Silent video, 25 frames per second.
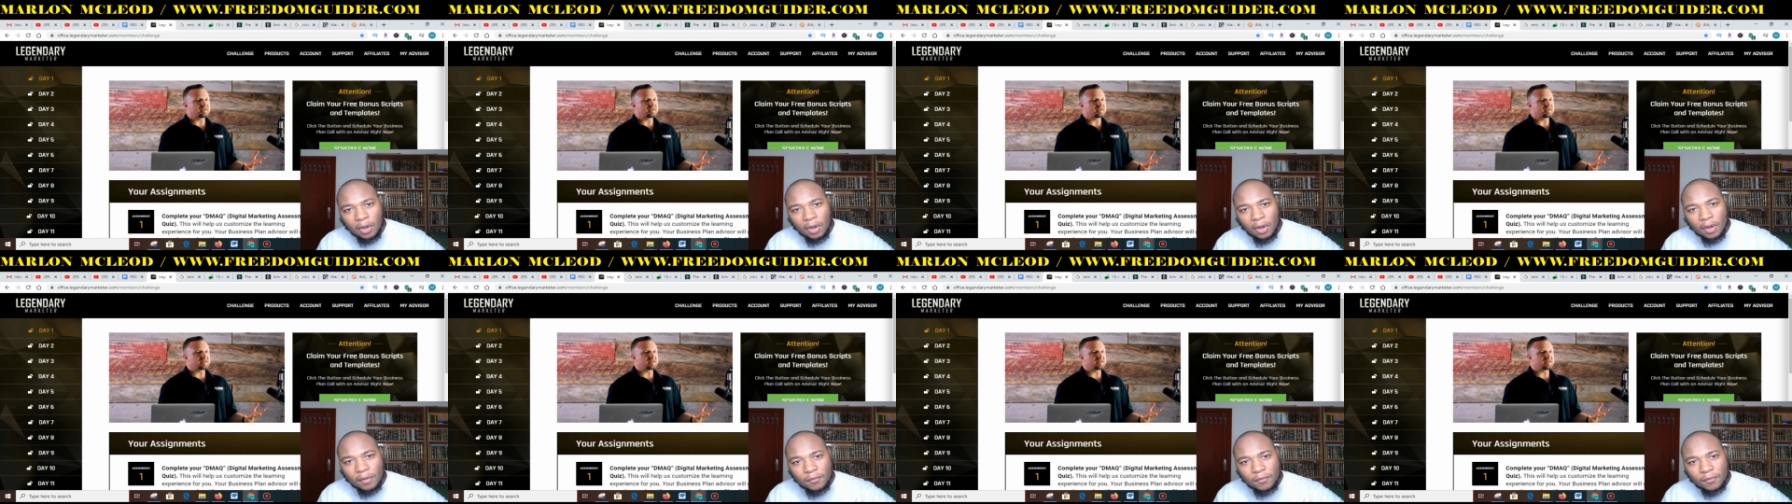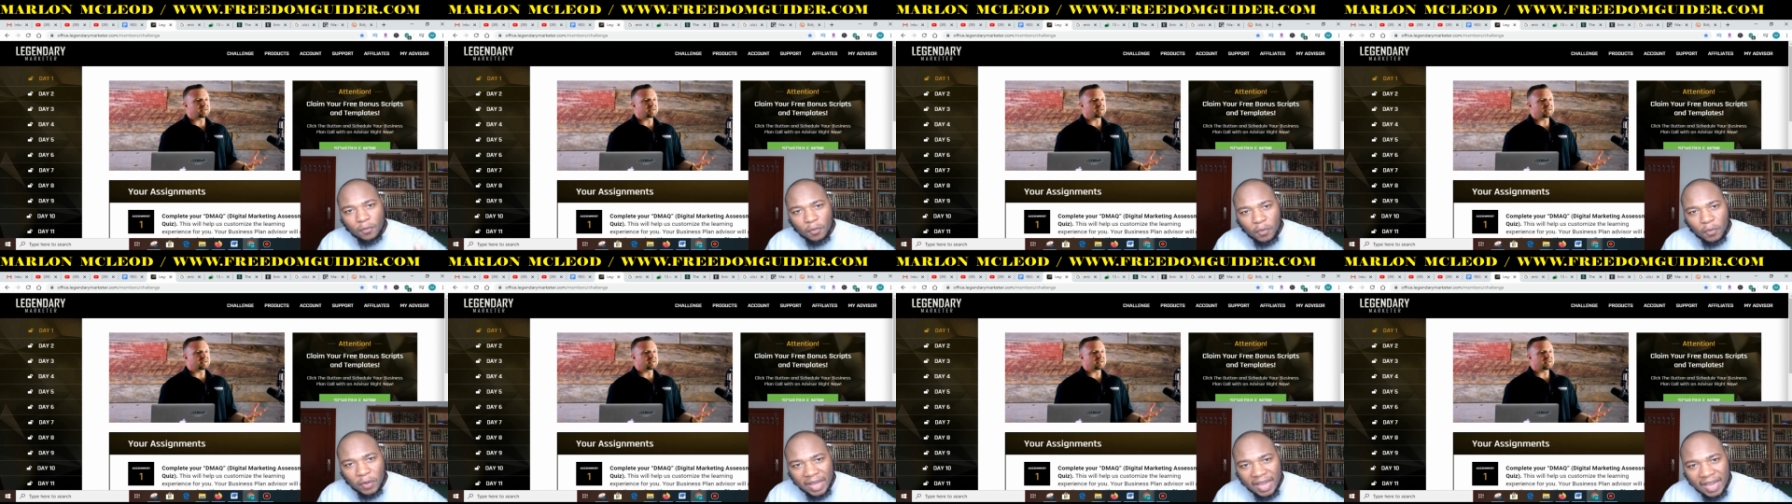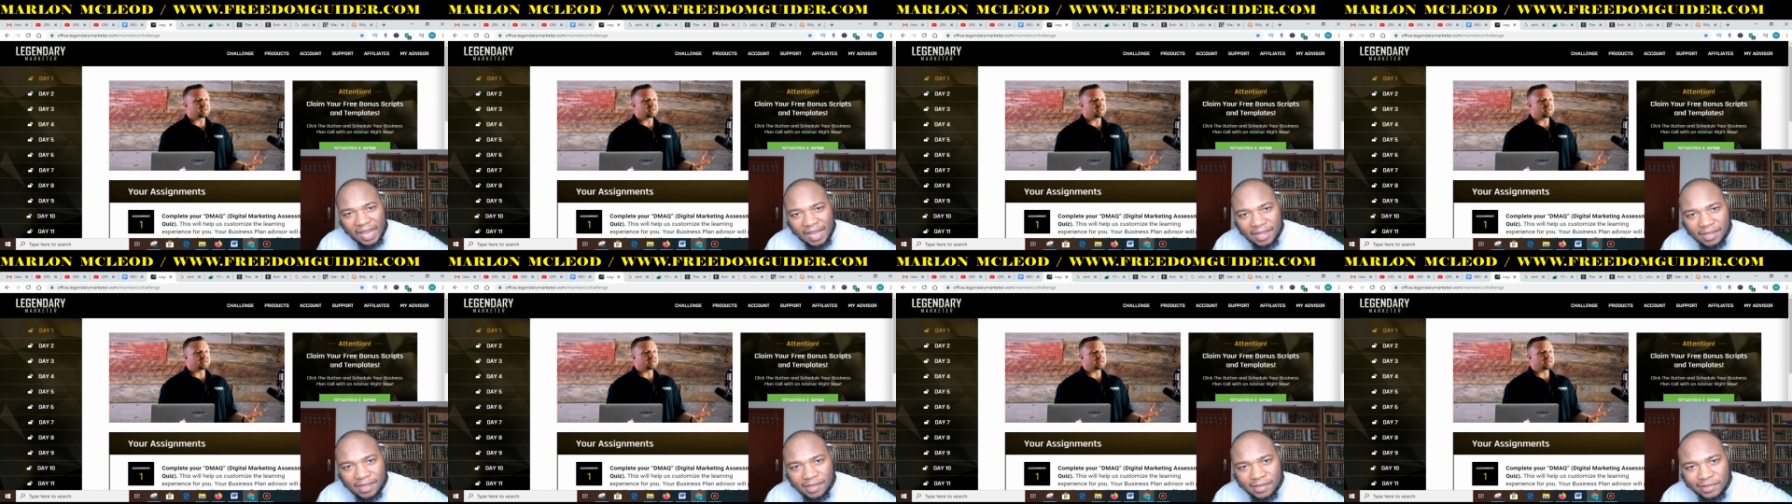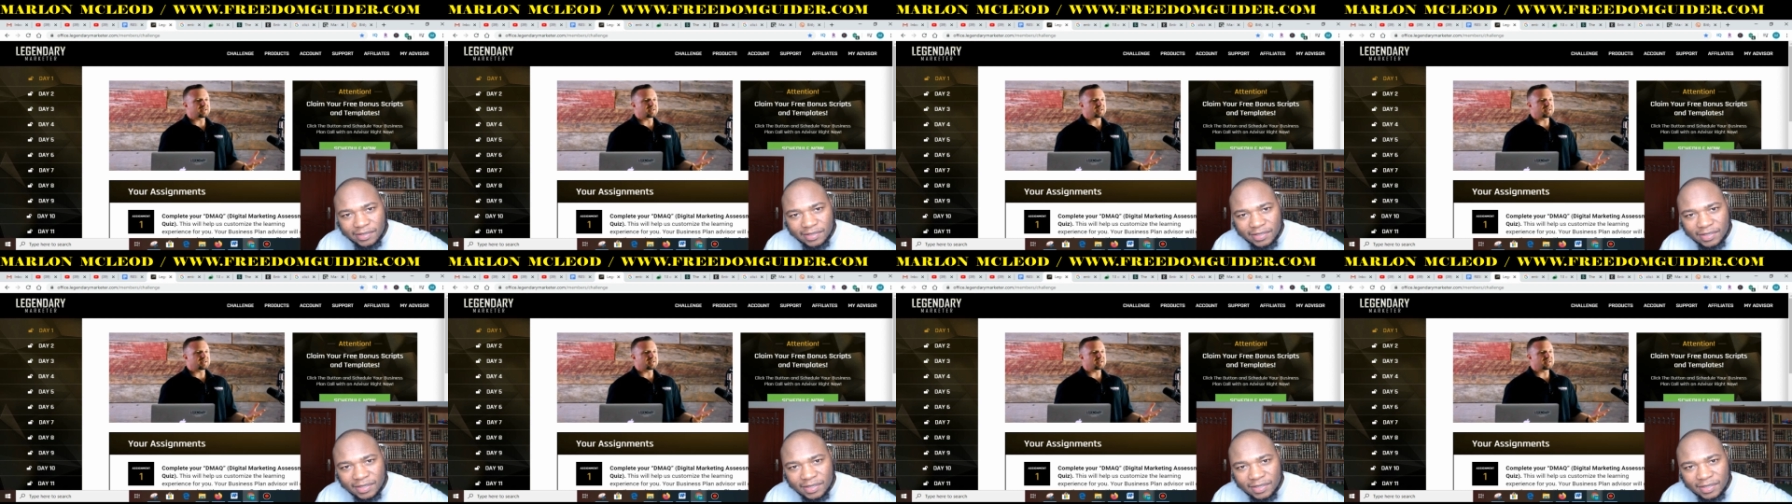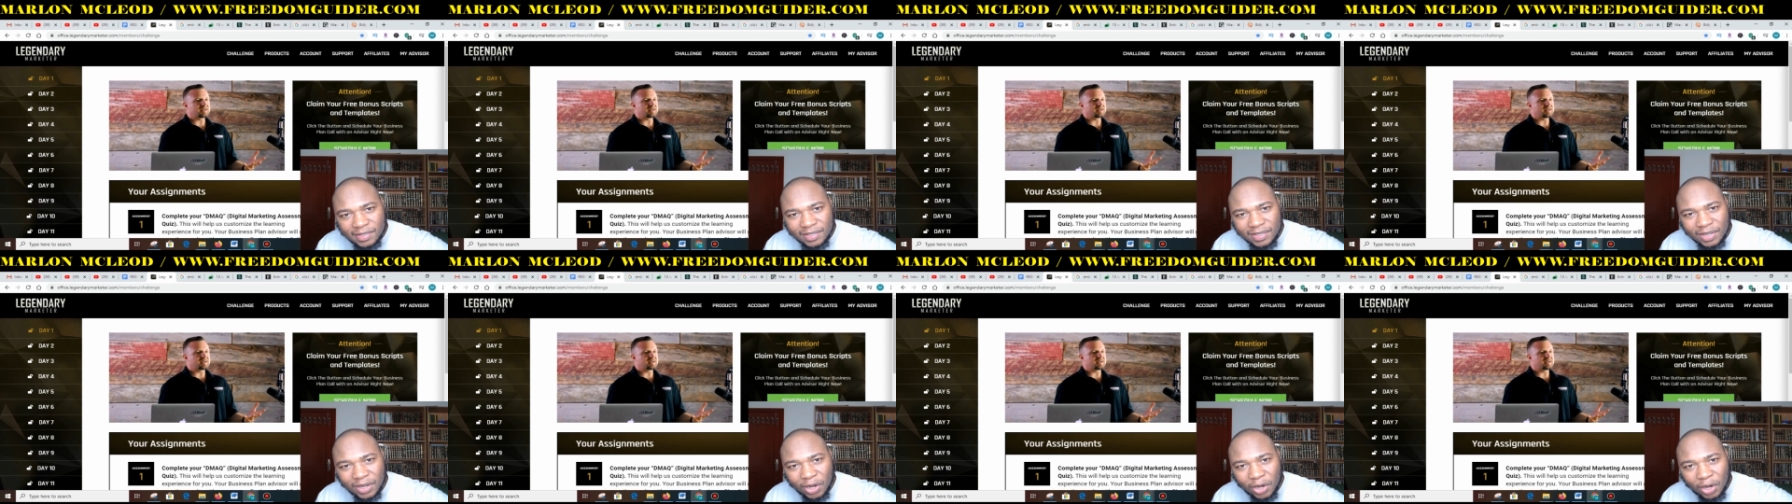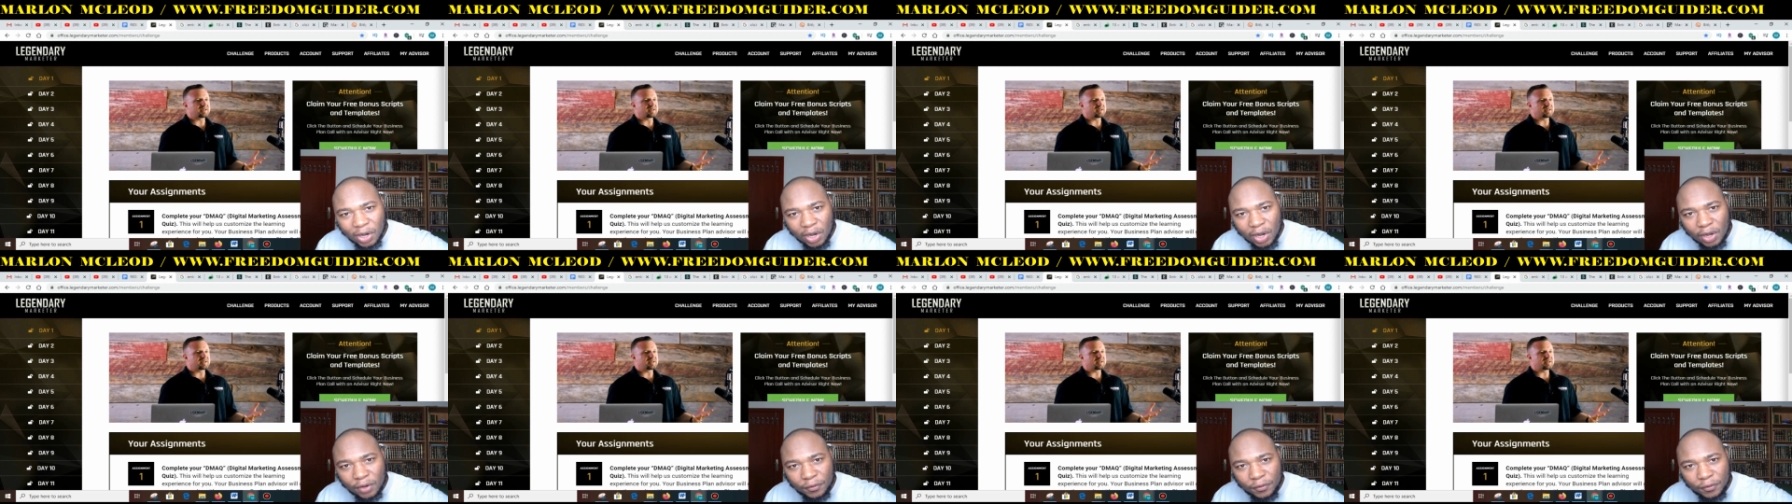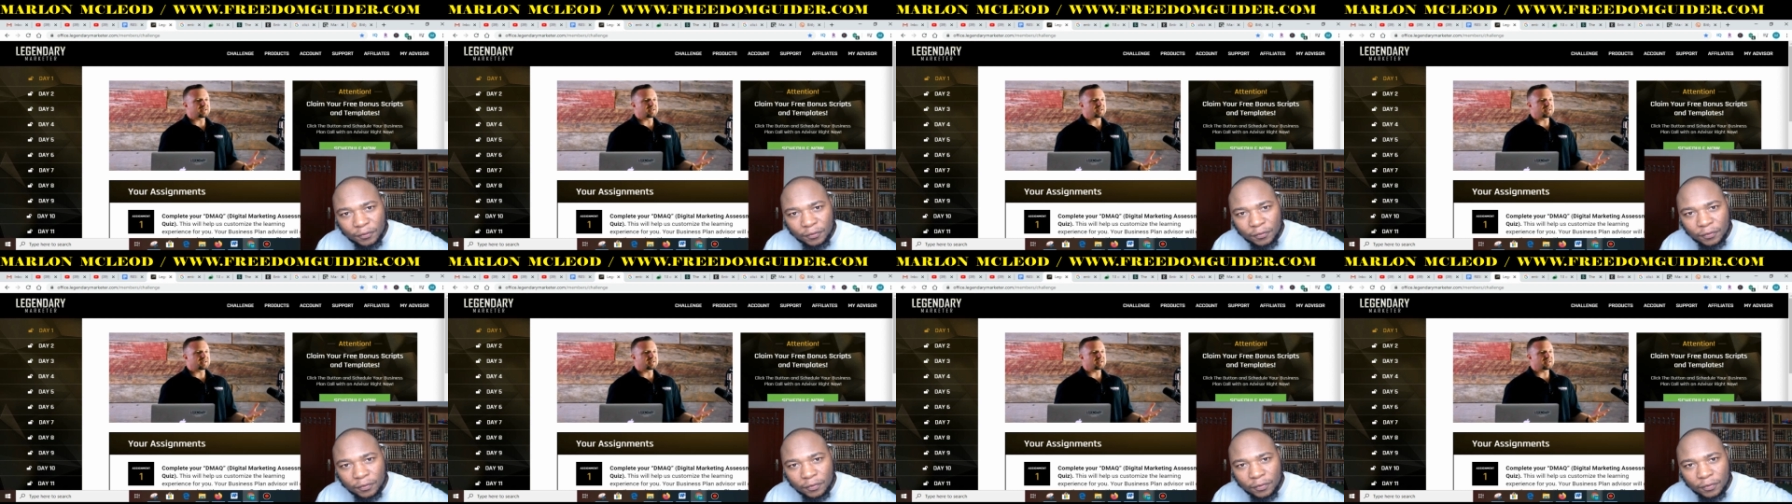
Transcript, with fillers: of ways of